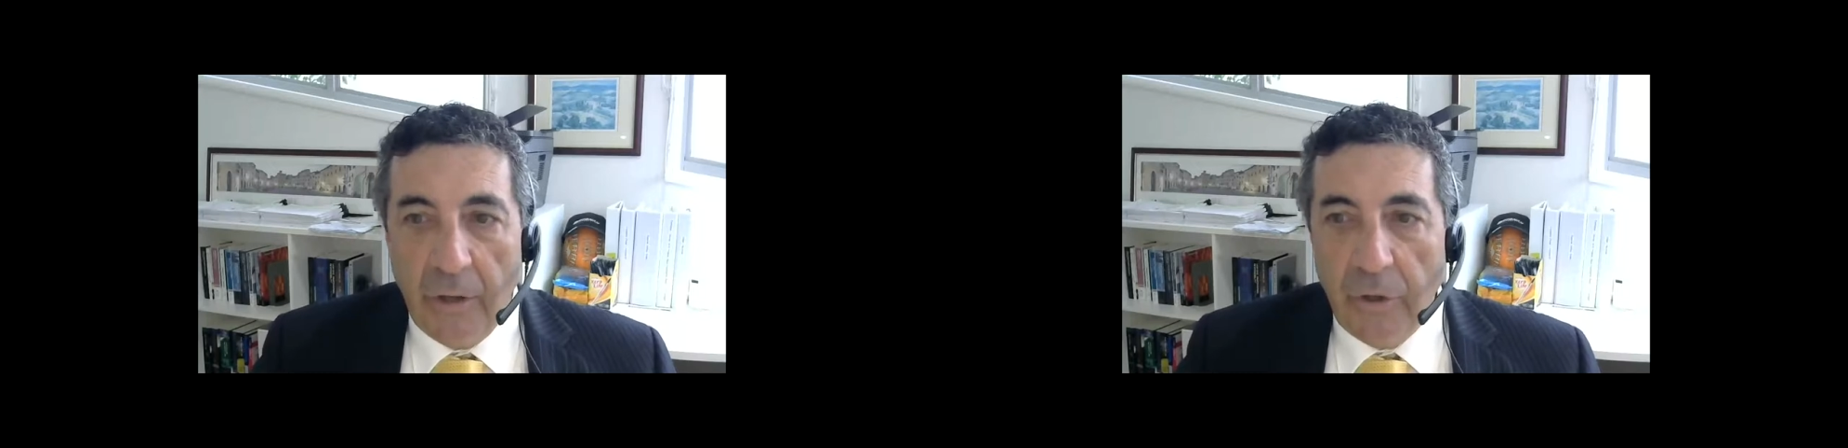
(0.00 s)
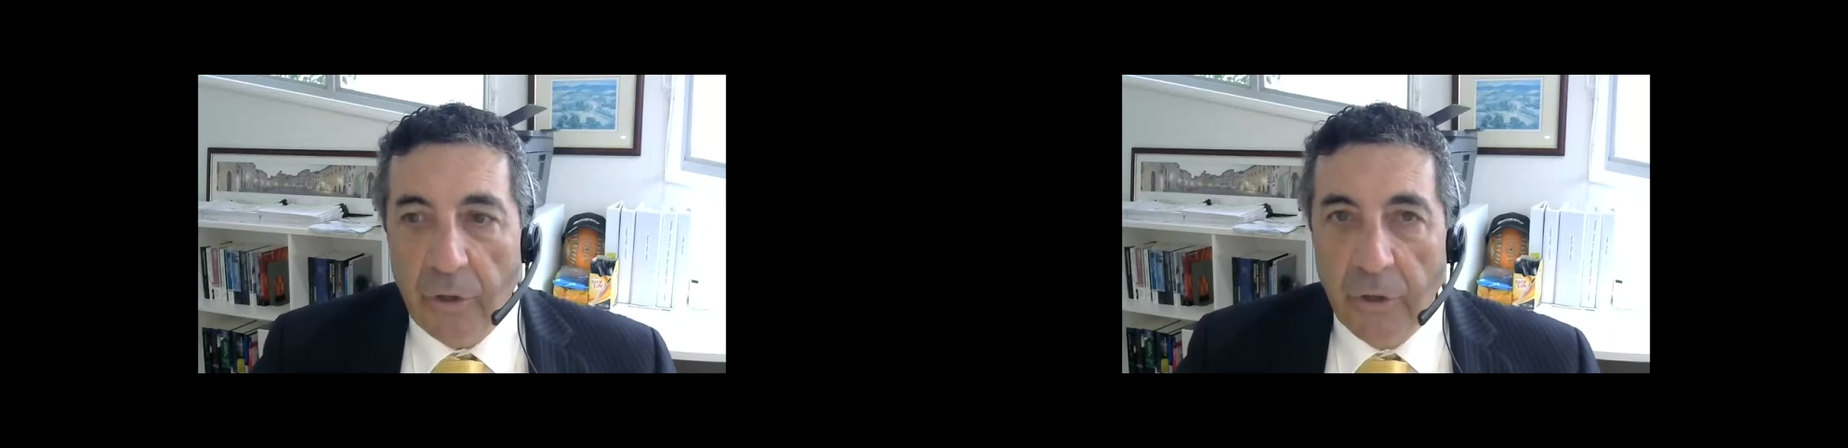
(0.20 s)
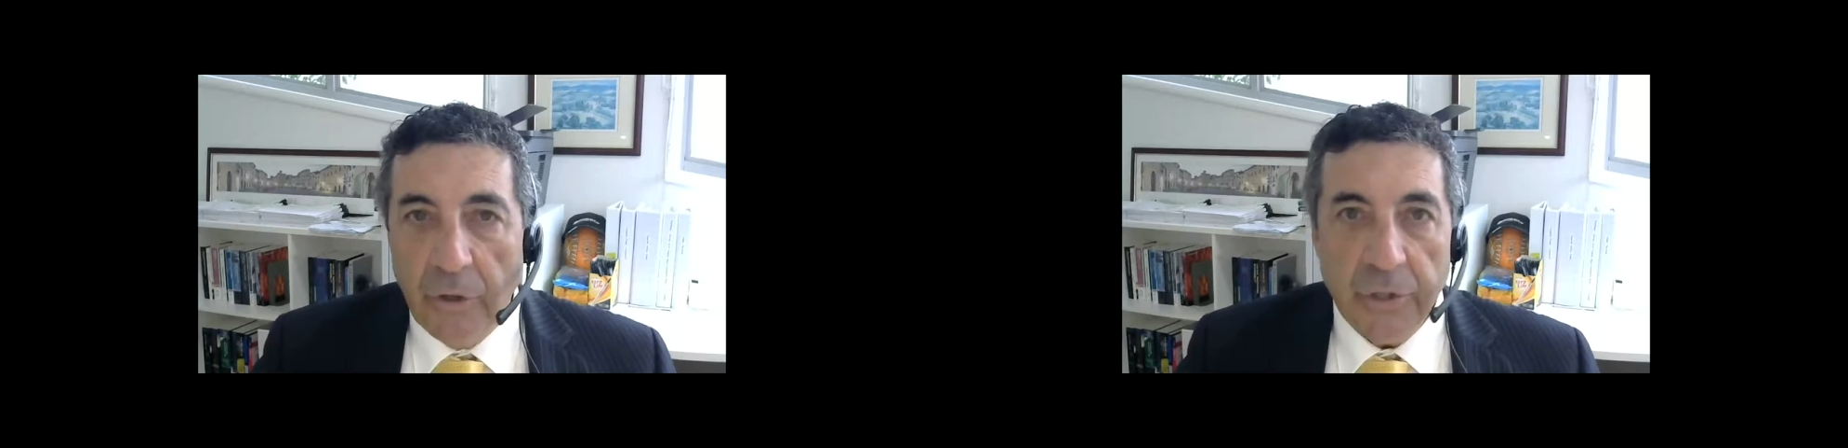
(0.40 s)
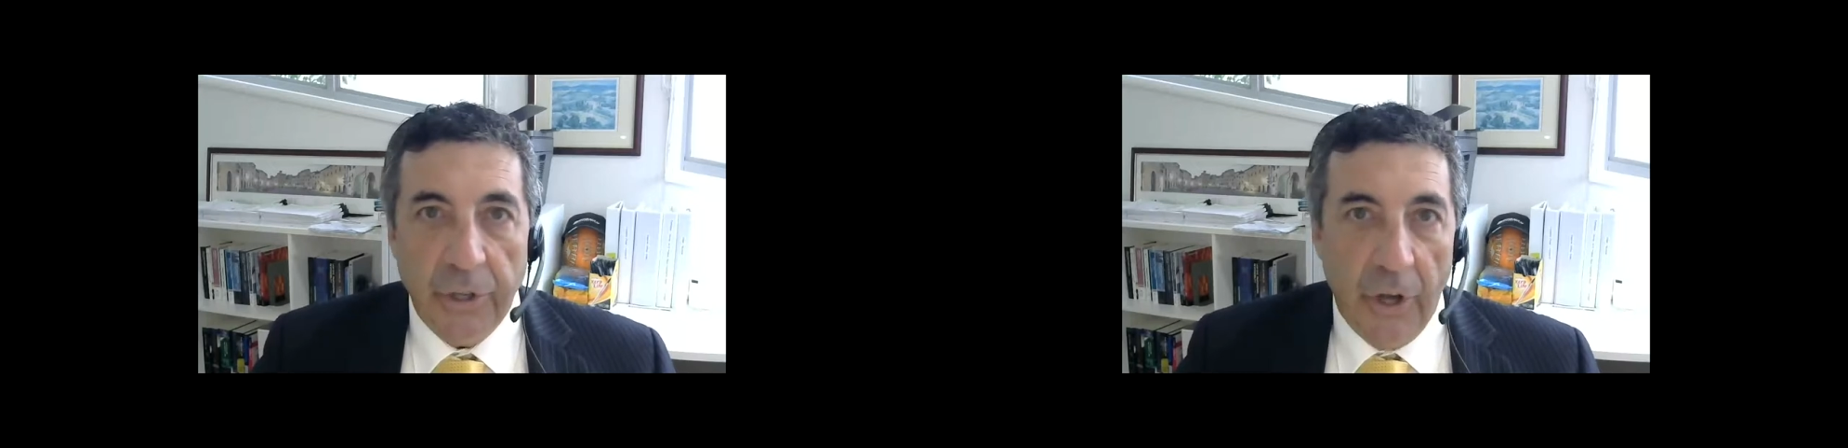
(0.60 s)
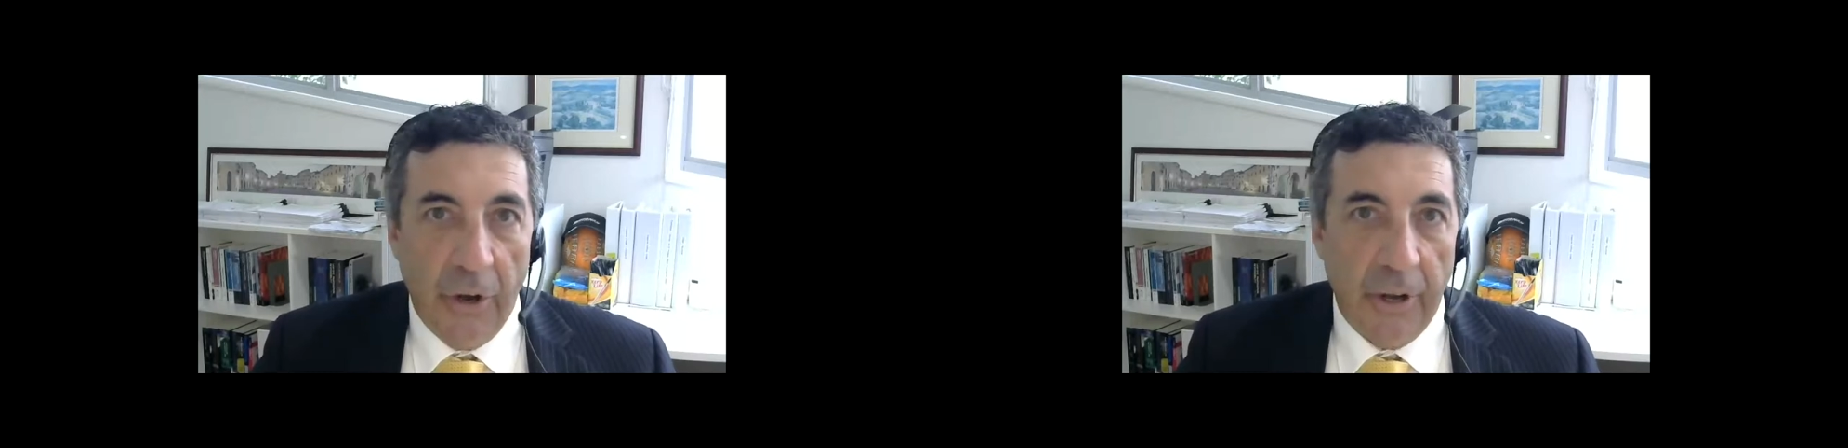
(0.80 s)
You can use the
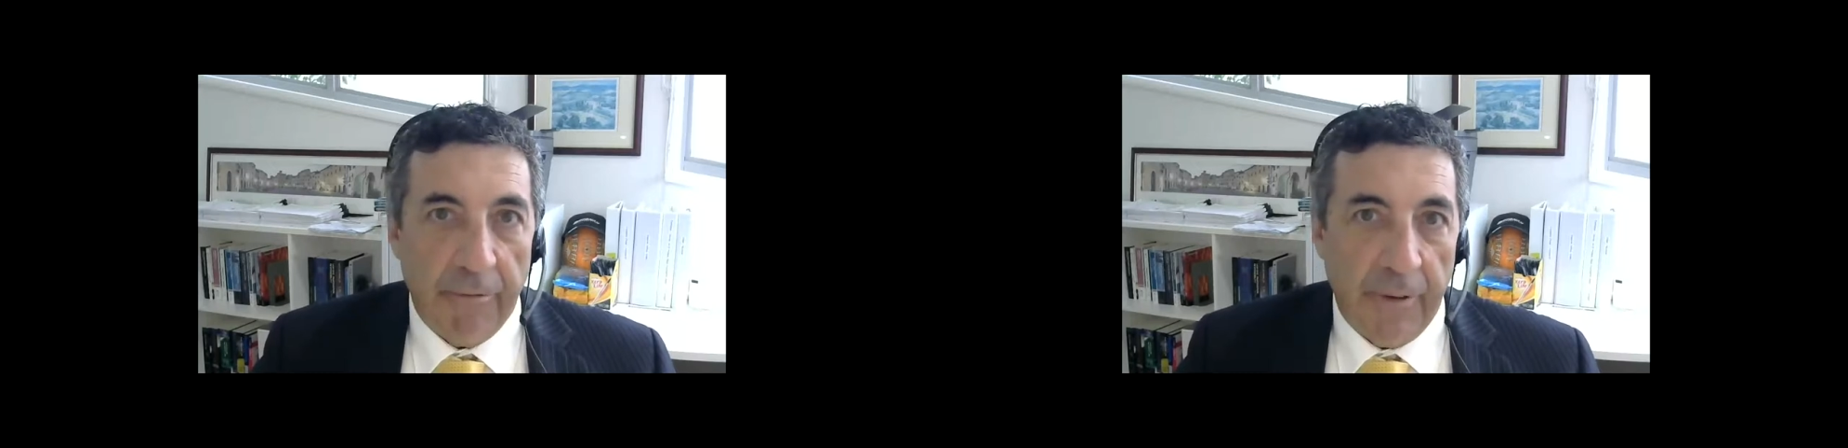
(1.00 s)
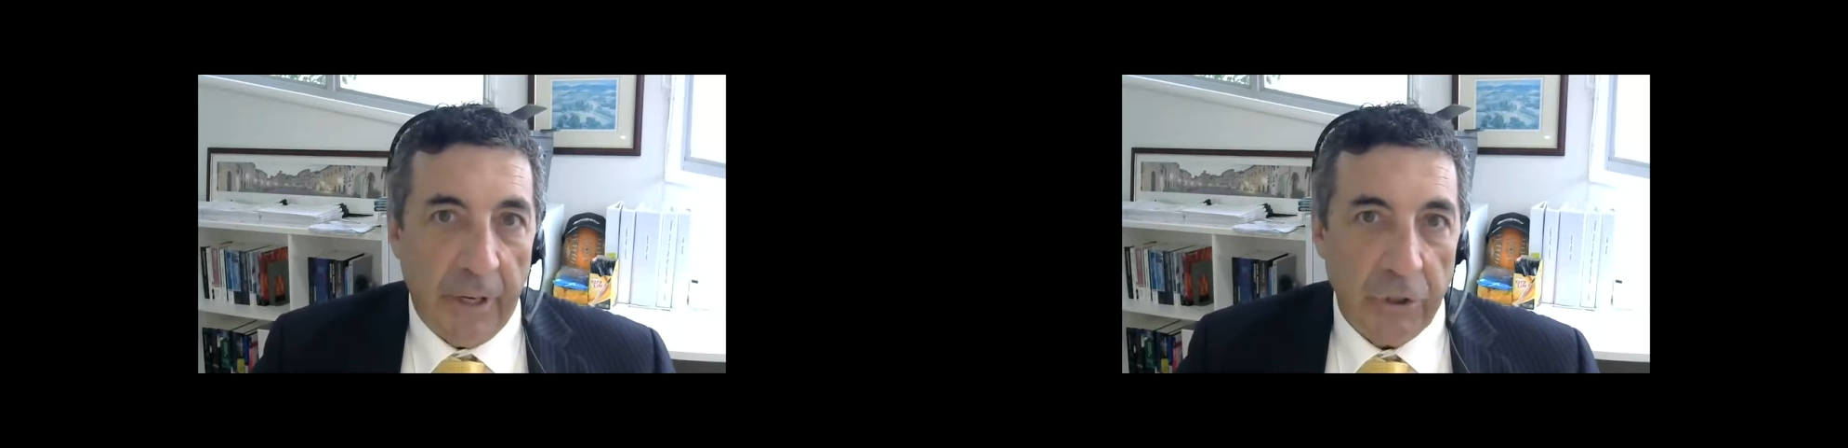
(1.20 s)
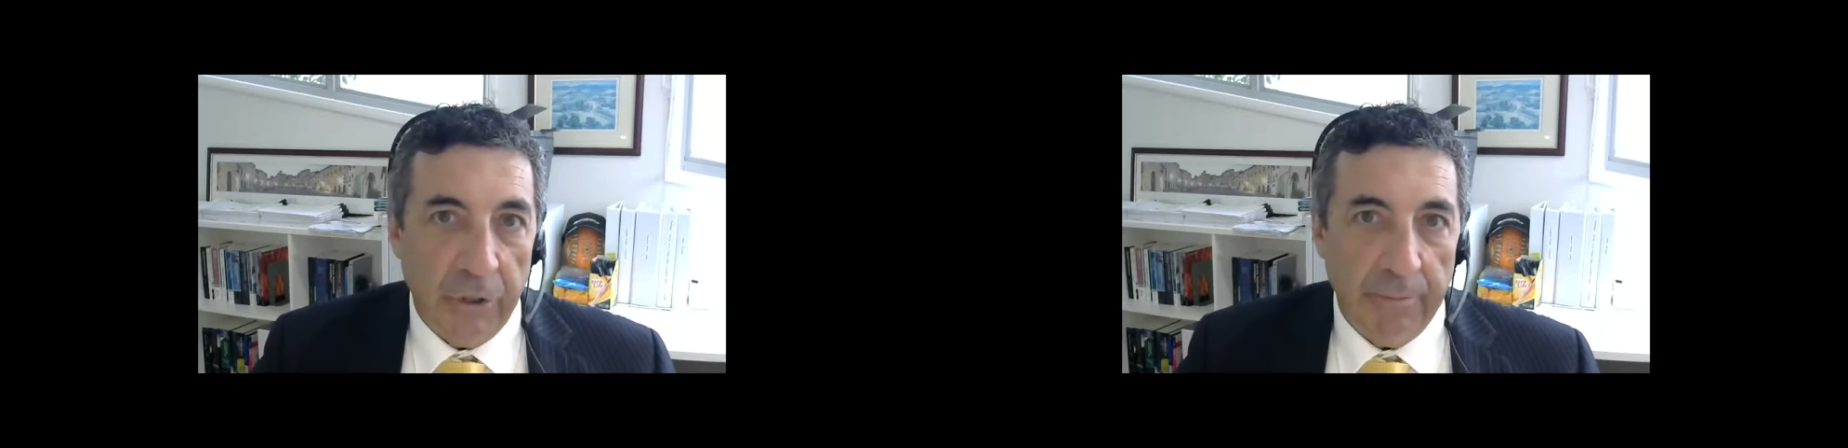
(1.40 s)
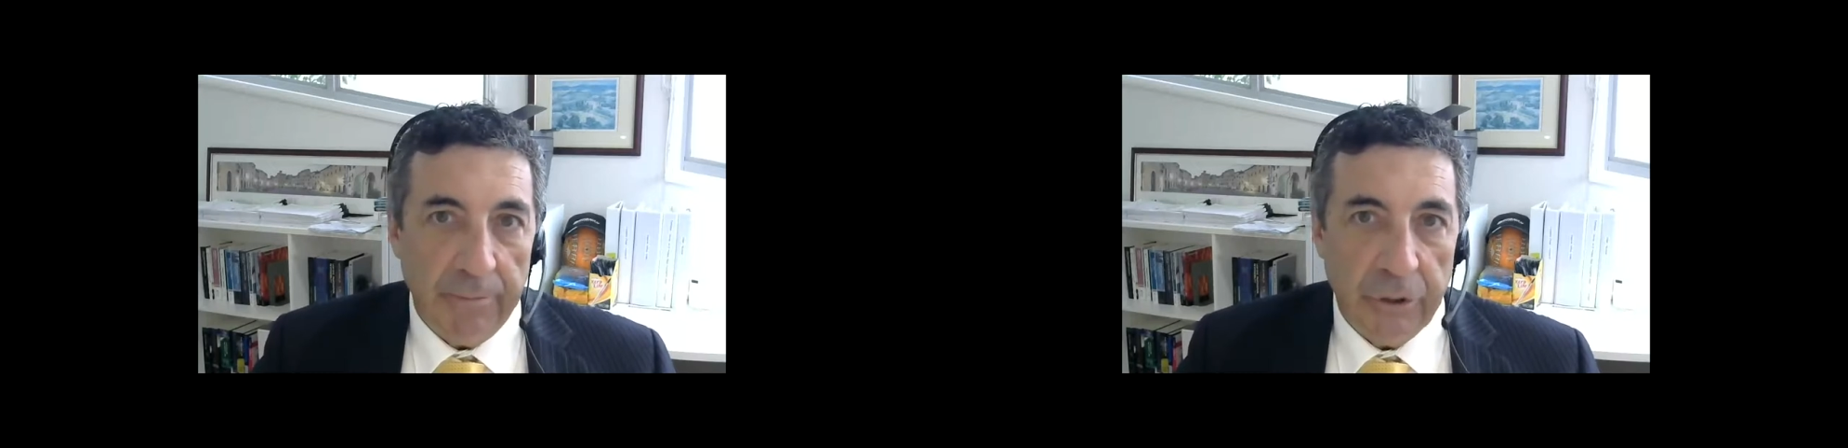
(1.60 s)
note up function